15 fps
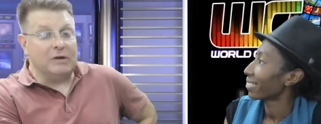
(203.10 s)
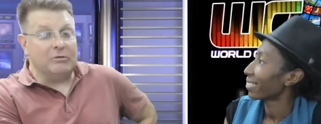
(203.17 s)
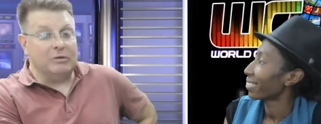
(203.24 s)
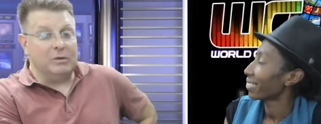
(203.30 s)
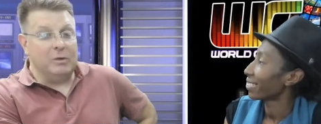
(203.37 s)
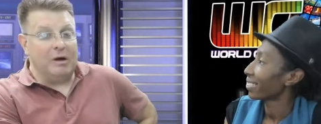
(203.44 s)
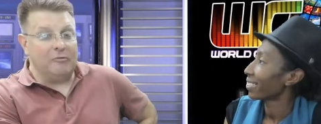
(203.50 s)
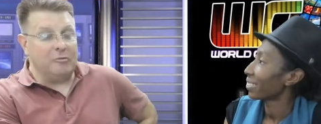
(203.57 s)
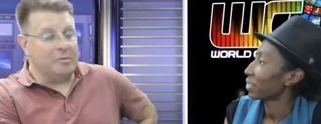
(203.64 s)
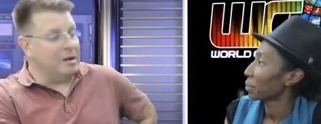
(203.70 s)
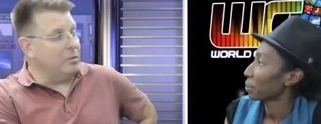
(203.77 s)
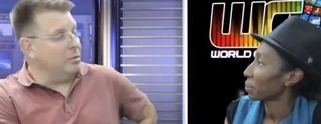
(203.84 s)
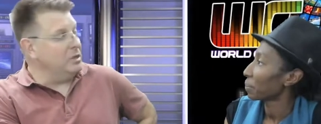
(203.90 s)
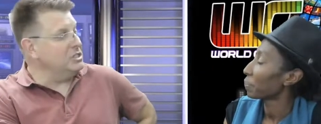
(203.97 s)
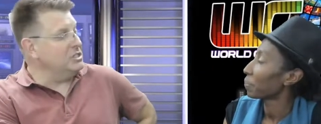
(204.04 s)
Speaker 1: out really well for me, but I
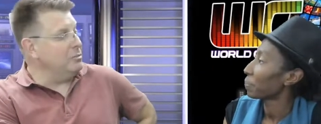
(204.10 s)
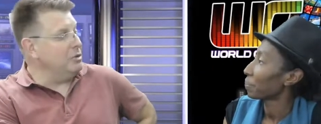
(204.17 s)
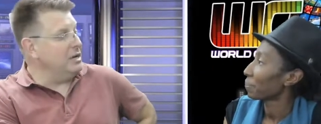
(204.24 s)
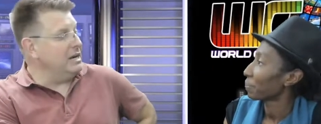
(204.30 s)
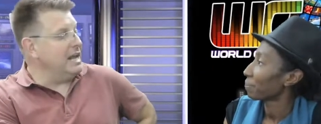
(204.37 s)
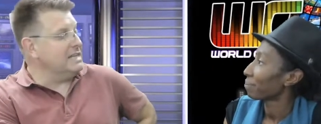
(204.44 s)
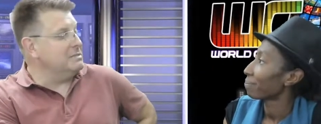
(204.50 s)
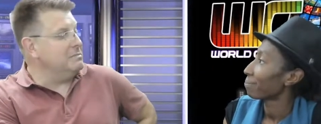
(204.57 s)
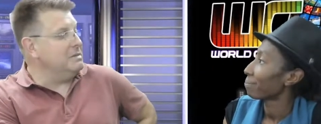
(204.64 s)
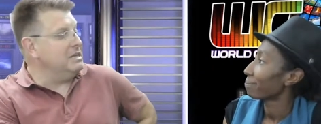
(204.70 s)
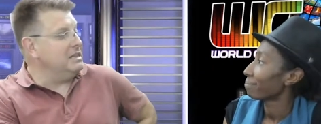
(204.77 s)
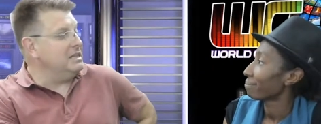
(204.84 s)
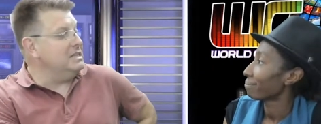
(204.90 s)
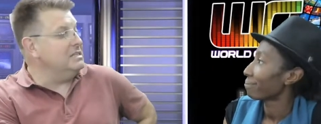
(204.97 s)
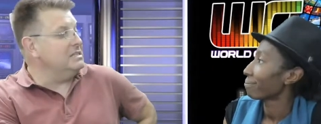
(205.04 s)
wish someone had asked me
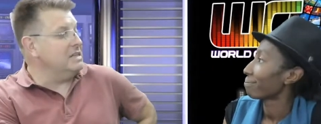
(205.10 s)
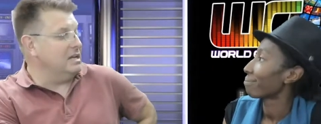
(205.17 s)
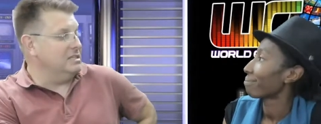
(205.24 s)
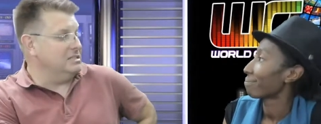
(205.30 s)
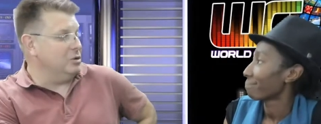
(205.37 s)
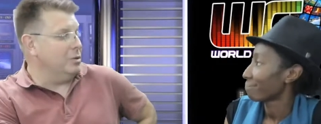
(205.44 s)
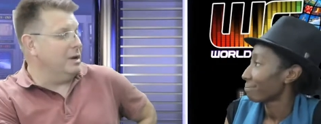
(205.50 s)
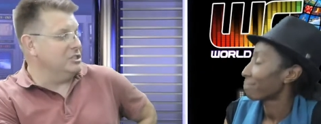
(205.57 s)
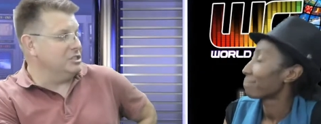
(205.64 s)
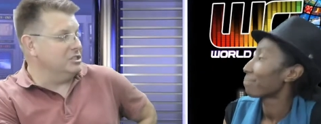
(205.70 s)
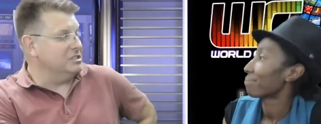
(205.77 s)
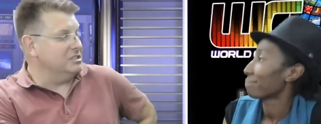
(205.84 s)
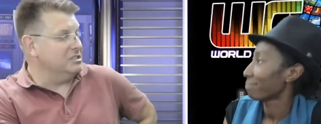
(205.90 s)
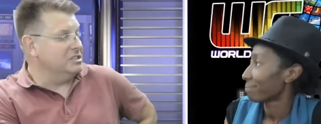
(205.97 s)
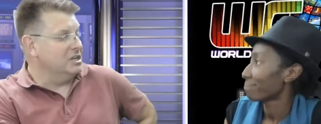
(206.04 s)
these kinds of
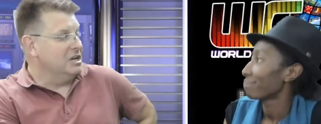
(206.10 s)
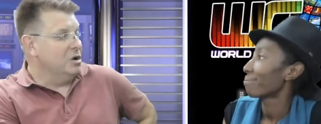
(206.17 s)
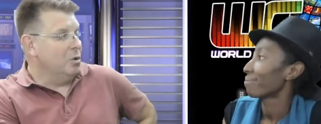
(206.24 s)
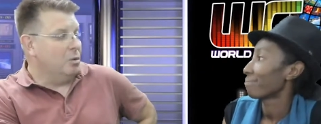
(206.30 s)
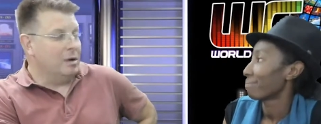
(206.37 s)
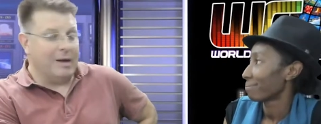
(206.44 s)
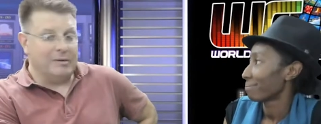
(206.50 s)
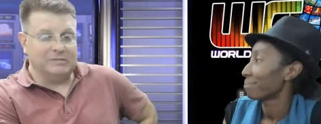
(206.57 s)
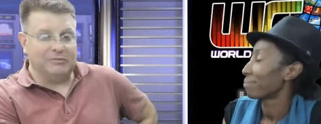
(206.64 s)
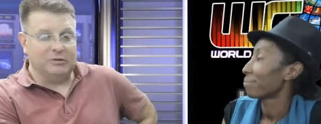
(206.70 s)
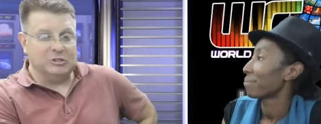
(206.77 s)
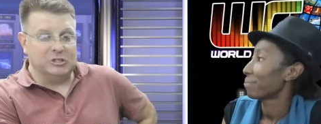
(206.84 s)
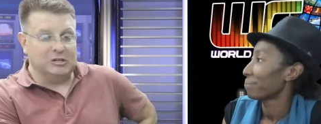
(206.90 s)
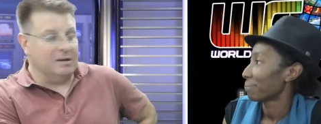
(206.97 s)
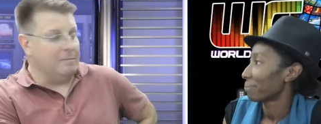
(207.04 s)
questions when I was
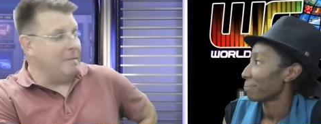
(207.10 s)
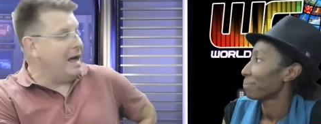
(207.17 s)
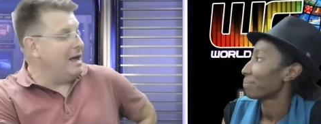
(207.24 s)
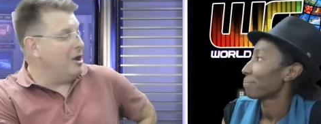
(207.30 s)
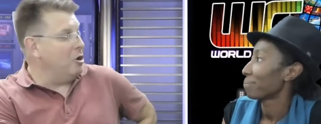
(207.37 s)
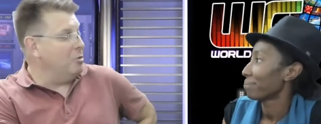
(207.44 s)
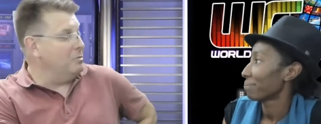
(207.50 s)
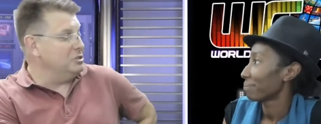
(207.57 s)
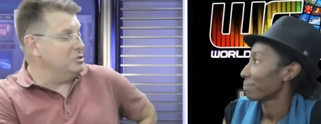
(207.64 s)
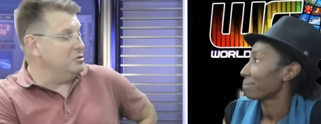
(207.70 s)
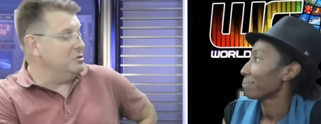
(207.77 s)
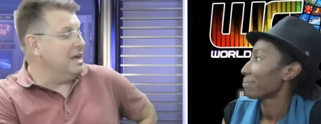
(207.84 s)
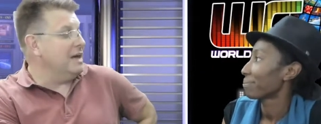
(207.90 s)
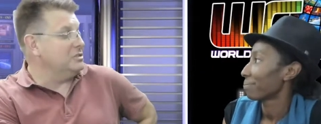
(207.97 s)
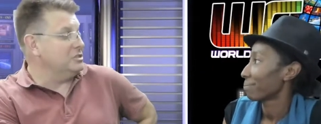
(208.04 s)
first looking to buy a home in
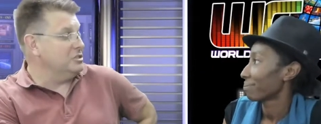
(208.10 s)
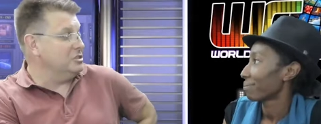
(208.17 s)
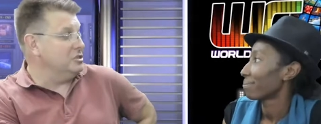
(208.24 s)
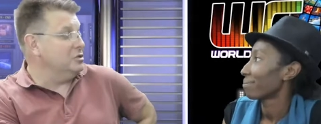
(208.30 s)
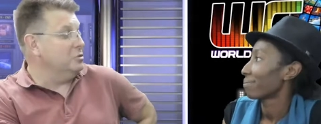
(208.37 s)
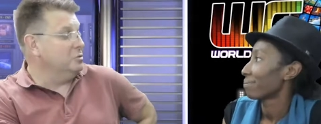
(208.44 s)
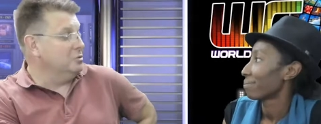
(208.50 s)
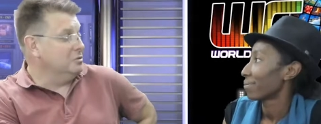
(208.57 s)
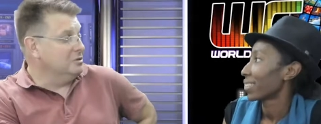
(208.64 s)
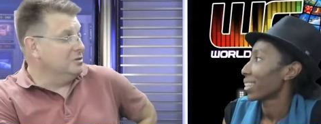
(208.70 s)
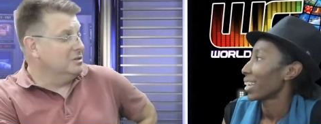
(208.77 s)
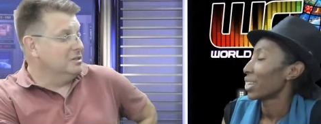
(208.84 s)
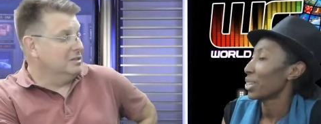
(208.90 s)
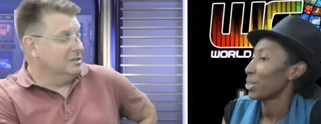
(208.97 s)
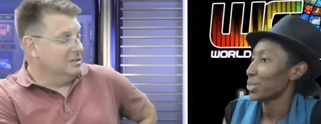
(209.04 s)
2002.
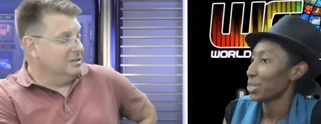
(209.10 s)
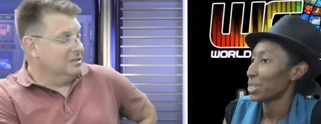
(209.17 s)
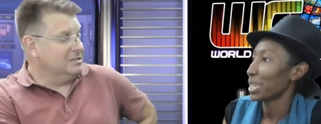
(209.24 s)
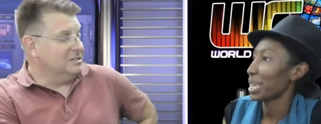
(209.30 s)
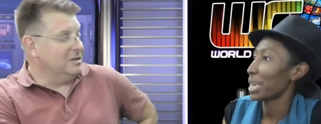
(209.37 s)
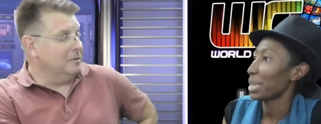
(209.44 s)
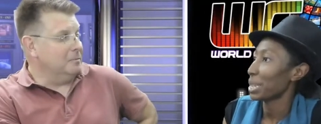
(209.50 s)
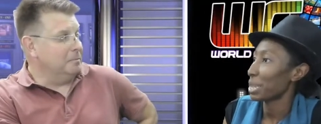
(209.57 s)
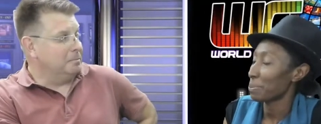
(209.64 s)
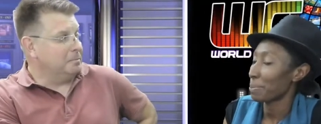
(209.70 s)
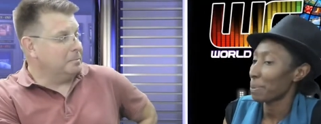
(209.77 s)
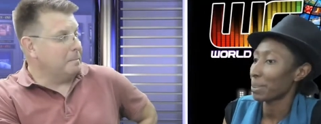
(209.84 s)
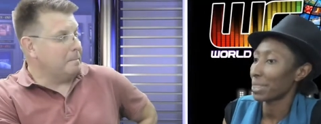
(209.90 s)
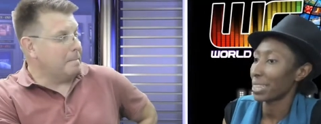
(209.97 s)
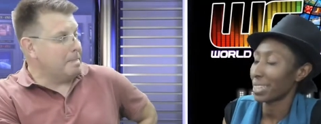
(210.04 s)
Speaker 2: Usually, so.
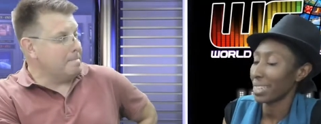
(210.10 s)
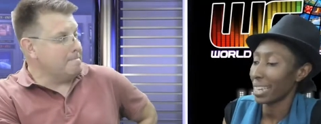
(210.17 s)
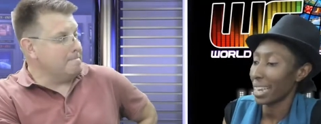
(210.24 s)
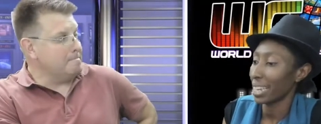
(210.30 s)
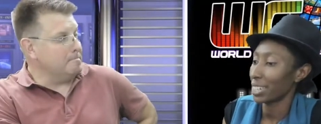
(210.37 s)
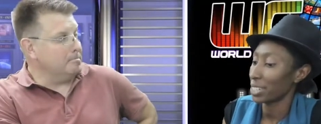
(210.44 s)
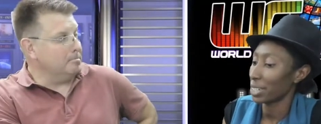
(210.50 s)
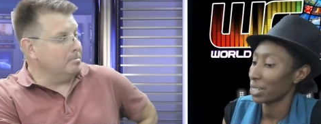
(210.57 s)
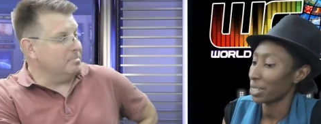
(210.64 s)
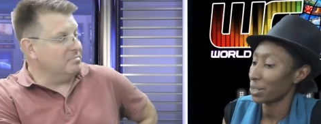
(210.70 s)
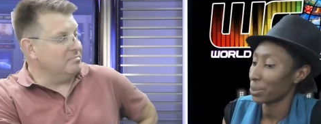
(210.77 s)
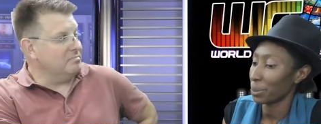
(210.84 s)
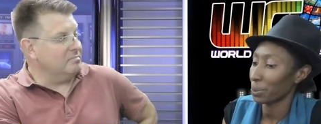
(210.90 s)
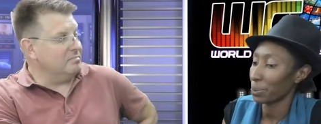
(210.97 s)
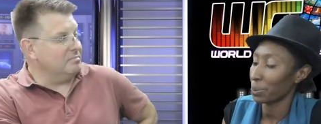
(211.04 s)
the the agents
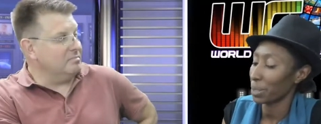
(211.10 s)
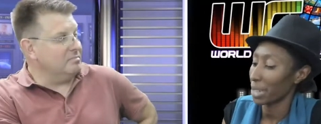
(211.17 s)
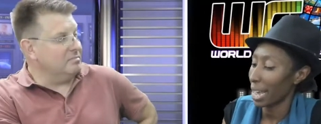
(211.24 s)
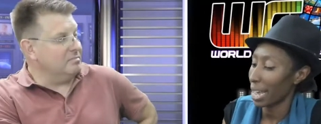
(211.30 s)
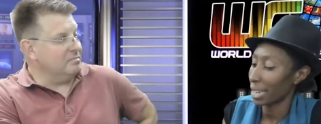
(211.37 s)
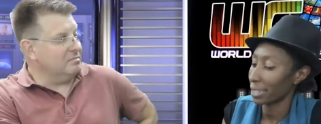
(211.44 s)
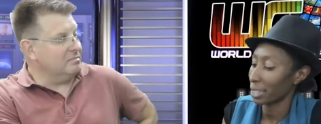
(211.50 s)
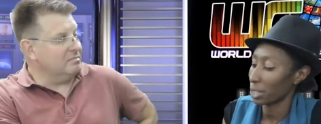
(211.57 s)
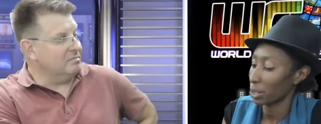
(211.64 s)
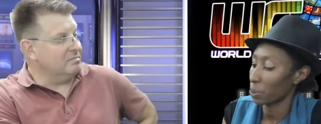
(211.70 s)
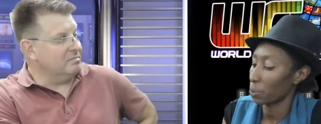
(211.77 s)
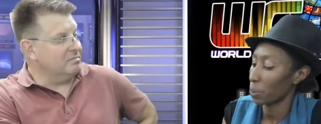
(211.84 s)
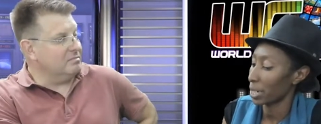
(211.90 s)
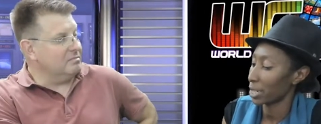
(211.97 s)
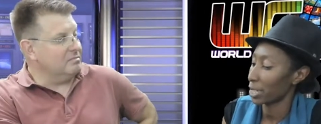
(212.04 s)
are, will ask you,
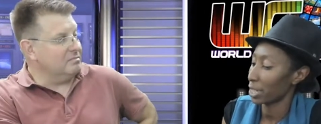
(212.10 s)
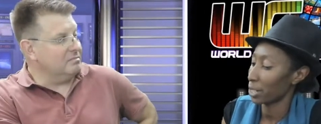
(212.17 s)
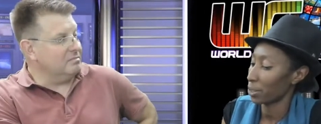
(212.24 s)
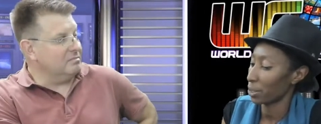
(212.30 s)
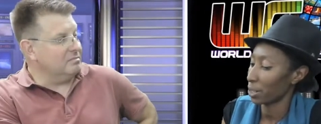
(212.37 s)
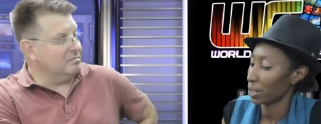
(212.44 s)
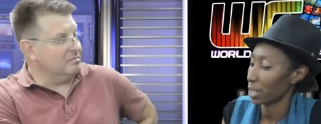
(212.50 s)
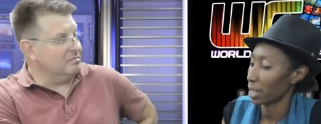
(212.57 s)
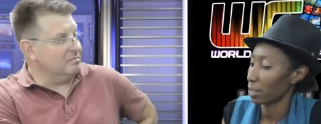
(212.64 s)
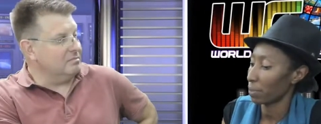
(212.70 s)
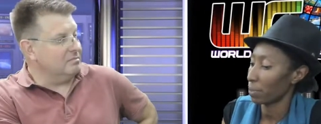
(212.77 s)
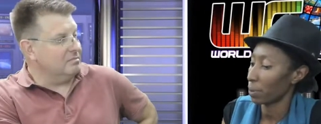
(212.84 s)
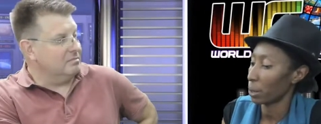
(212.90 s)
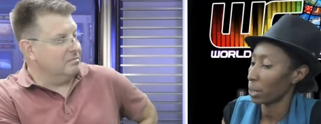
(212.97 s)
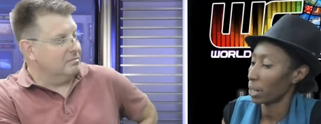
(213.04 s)
"What is it you're looking
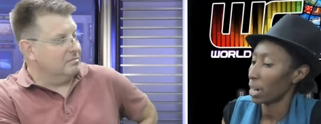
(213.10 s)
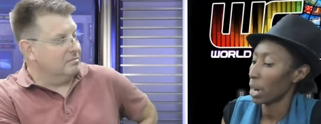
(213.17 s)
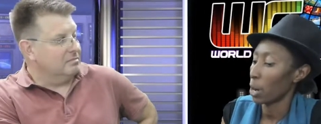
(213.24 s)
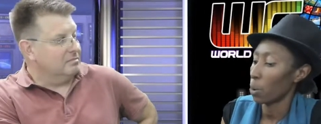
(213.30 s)
for?